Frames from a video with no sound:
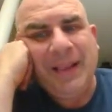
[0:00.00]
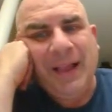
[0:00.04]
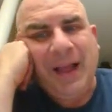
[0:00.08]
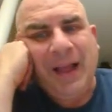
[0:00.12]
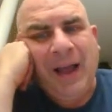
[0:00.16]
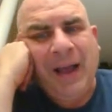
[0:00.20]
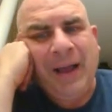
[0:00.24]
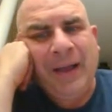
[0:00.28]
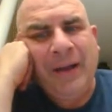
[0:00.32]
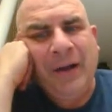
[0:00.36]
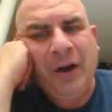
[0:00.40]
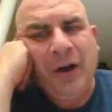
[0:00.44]

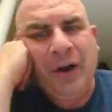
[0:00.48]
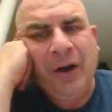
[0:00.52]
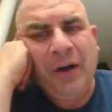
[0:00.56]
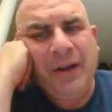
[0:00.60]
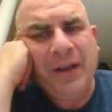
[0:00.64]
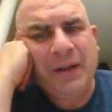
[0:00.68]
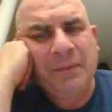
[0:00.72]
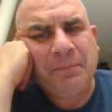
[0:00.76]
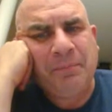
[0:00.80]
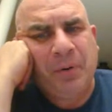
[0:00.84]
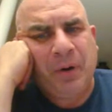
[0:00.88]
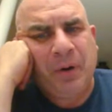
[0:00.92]

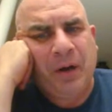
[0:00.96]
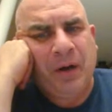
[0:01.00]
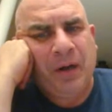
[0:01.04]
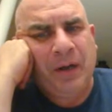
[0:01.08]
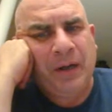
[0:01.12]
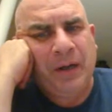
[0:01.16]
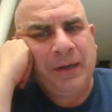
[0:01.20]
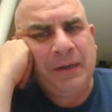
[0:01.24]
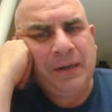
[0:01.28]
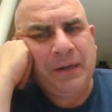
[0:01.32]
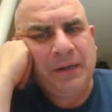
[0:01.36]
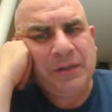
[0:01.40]
Ionic
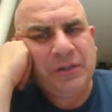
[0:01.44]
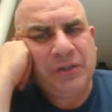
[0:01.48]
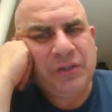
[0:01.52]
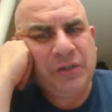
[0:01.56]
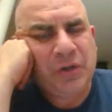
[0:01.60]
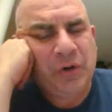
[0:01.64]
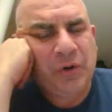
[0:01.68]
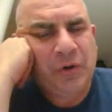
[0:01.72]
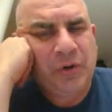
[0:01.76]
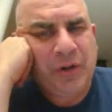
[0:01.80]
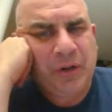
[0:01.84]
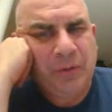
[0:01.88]
bond,
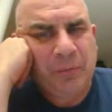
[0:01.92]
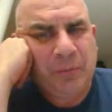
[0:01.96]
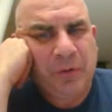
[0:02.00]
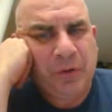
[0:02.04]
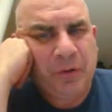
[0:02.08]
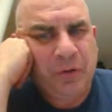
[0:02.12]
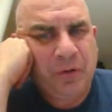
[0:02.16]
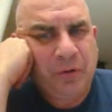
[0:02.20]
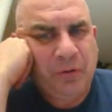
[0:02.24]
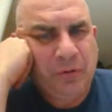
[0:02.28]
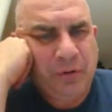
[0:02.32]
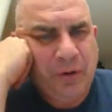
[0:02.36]
sodium
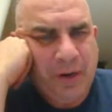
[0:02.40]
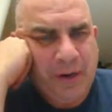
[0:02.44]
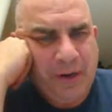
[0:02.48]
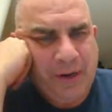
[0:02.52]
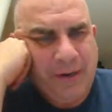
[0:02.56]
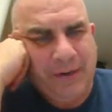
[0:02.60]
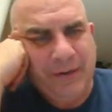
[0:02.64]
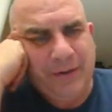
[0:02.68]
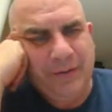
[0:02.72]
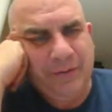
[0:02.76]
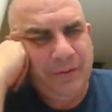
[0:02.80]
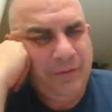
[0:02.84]

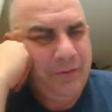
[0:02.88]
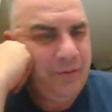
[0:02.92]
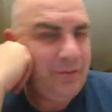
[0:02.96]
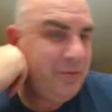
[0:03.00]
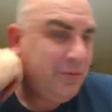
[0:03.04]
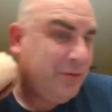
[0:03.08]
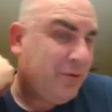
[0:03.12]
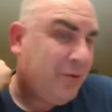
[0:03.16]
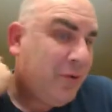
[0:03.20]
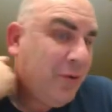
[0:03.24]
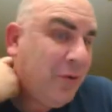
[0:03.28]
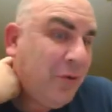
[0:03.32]
chloride,
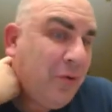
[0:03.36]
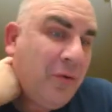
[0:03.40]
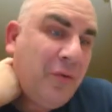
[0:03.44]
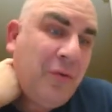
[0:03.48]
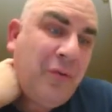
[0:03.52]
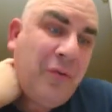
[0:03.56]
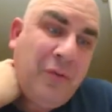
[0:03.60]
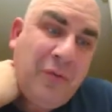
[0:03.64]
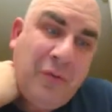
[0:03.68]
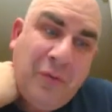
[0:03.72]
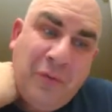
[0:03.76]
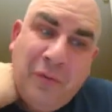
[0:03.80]

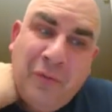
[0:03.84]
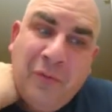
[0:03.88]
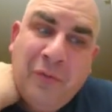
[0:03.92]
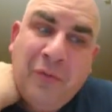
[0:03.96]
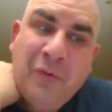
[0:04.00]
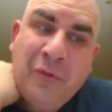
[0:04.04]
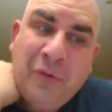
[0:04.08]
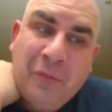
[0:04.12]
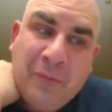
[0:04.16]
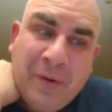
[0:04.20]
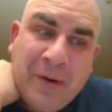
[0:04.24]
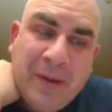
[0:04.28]

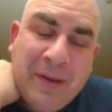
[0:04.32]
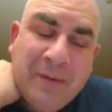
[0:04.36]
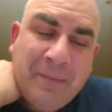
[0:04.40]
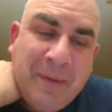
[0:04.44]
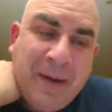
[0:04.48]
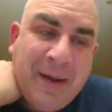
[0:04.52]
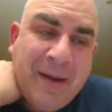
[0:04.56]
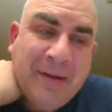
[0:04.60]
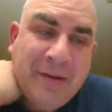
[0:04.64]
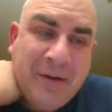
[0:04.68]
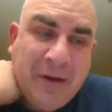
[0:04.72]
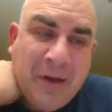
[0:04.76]
or what you
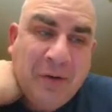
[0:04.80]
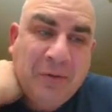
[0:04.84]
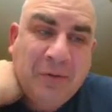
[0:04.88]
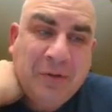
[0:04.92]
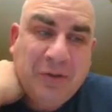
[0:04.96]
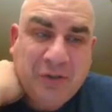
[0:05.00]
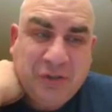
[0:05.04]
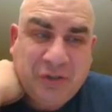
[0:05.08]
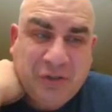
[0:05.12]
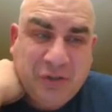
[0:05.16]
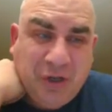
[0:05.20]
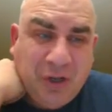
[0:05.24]
might know
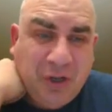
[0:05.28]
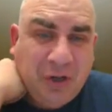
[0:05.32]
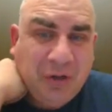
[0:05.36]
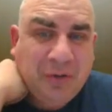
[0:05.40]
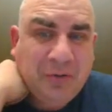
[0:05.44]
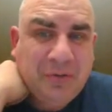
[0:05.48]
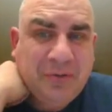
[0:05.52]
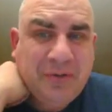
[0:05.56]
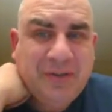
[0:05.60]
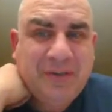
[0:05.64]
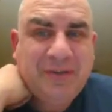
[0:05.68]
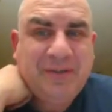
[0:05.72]
as
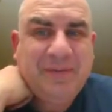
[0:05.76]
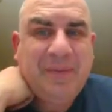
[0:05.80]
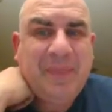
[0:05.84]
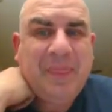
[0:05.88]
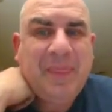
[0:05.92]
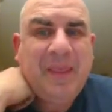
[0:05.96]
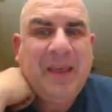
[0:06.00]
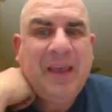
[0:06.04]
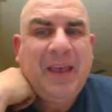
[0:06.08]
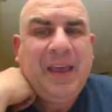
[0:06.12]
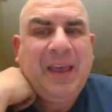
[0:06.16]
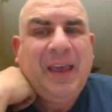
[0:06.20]
salt,
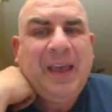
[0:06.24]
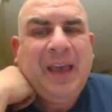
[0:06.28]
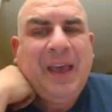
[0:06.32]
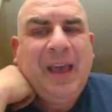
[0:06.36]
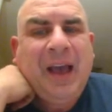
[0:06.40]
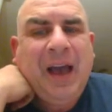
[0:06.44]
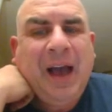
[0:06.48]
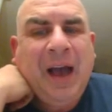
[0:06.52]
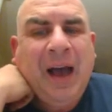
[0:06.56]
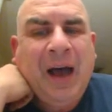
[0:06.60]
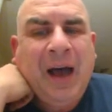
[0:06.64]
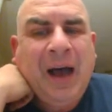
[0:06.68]

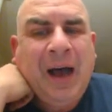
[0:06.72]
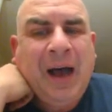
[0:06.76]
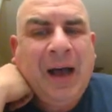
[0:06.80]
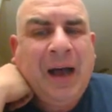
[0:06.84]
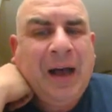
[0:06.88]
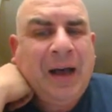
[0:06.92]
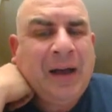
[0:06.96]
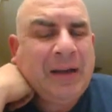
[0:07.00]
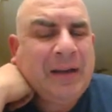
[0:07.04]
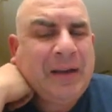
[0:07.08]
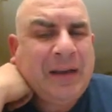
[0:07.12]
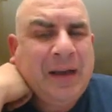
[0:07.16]

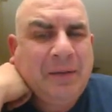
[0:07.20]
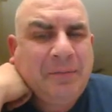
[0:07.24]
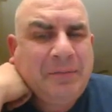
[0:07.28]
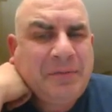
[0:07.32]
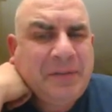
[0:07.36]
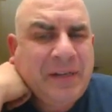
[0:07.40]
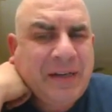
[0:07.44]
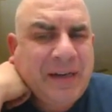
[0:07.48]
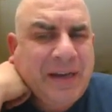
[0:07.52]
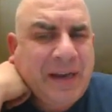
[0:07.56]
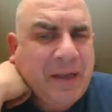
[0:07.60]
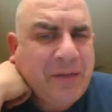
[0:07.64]

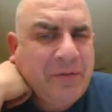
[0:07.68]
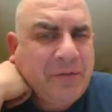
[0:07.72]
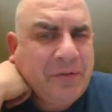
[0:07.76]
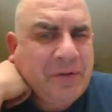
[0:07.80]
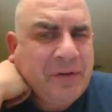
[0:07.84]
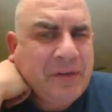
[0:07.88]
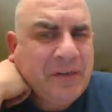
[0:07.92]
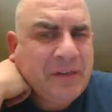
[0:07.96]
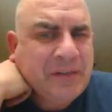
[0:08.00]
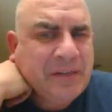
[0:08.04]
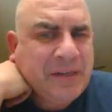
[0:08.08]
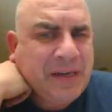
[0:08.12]
comes together
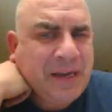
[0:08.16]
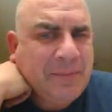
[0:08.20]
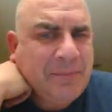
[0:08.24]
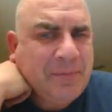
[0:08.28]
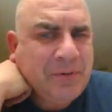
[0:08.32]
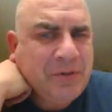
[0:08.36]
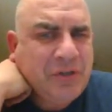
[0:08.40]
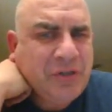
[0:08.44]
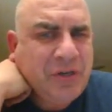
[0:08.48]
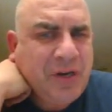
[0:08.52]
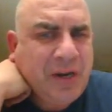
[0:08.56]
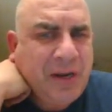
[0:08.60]
in this type
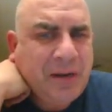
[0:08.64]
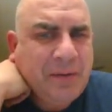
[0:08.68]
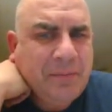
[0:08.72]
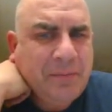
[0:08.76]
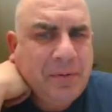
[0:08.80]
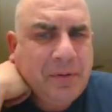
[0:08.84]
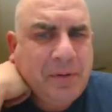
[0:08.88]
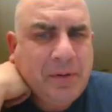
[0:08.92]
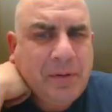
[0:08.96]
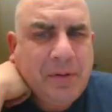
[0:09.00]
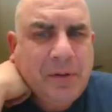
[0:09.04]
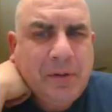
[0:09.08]
of shape.